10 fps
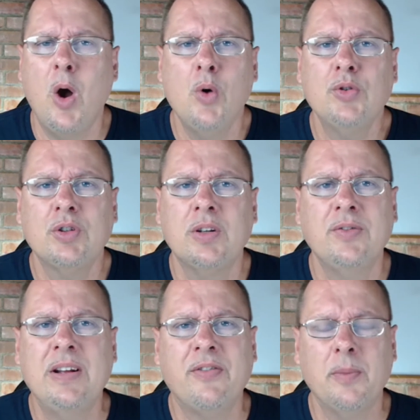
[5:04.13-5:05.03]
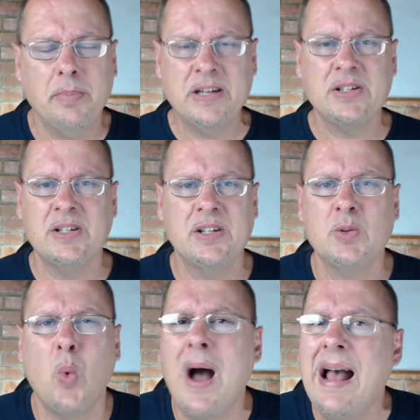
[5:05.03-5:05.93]
with a host of different
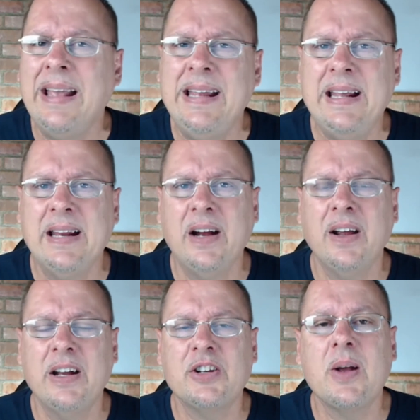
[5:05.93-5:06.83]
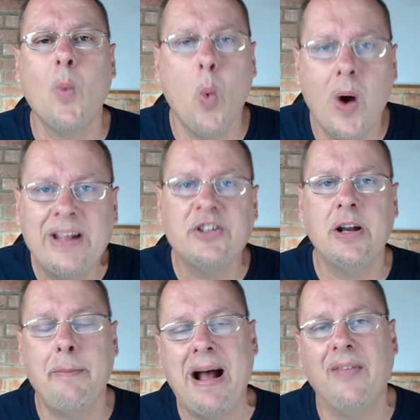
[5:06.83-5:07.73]
businesses. Why heating and air conditioning? What
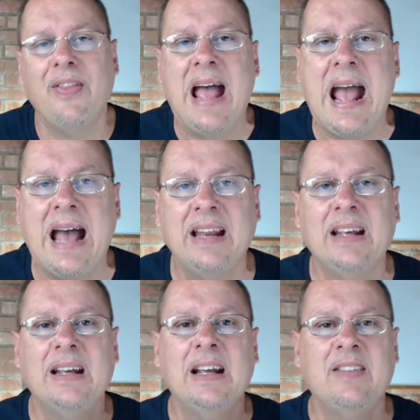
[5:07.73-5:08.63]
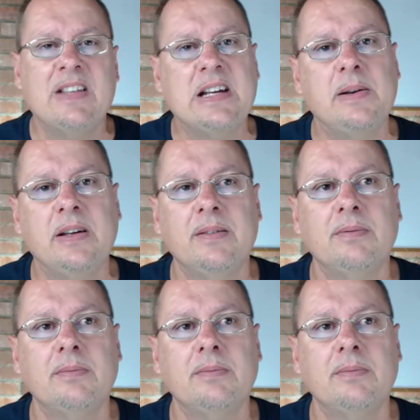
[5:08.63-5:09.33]
is it about that that